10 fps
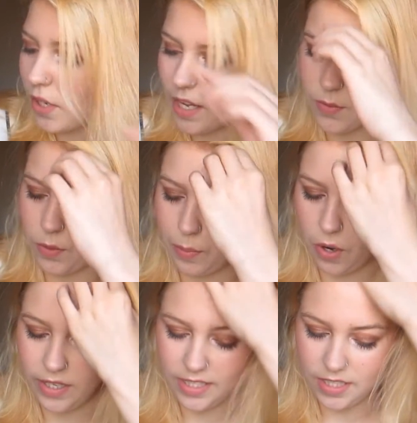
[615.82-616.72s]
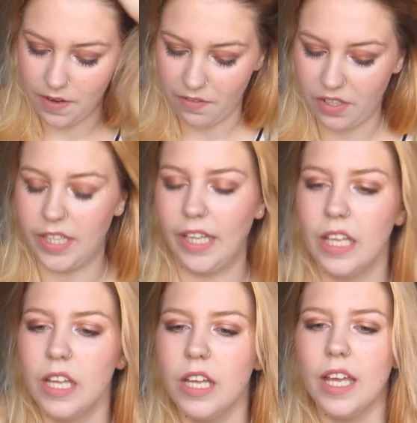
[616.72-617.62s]
has all the prices of everything
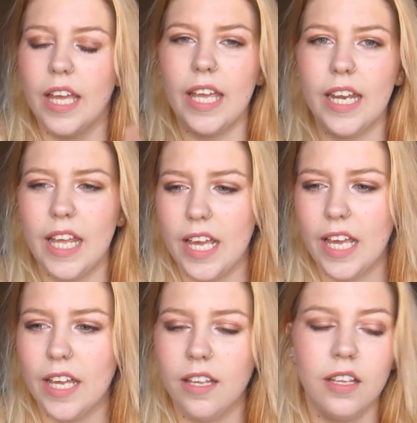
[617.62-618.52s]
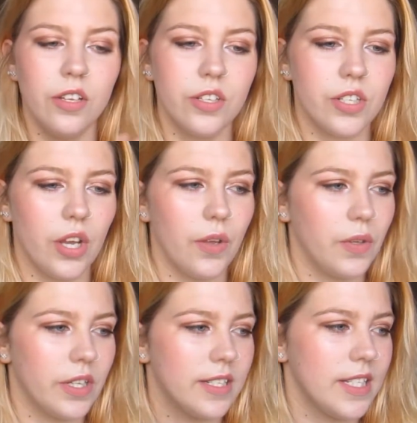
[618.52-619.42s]
in here, so
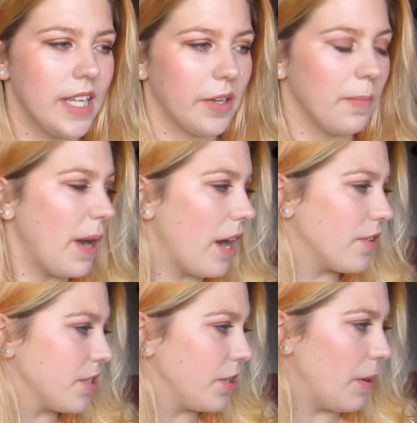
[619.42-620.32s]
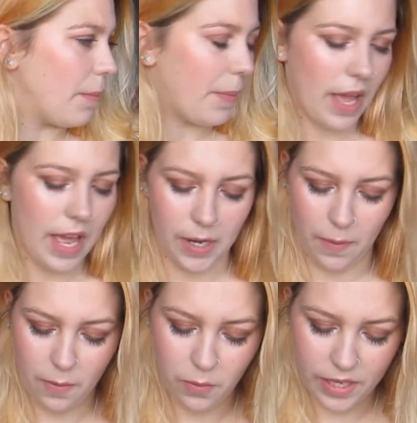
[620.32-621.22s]
you can see the comparison, but
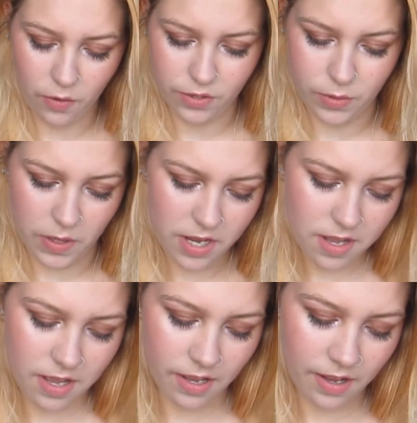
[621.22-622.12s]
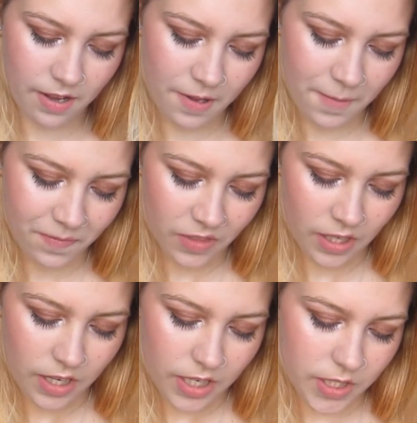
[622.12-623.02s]
anyway, we'll get on to it.
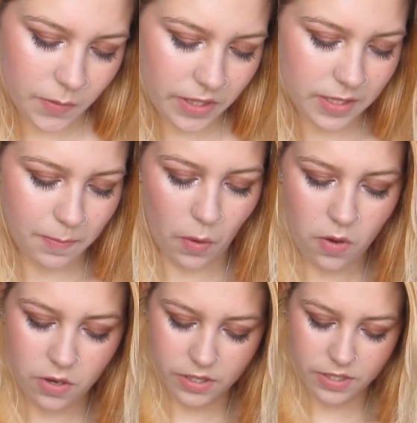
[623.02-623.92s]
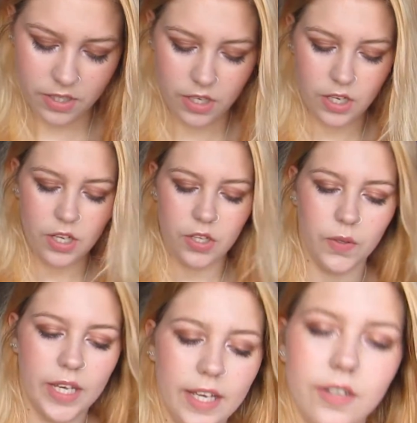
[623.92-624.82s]
So in this box, you get an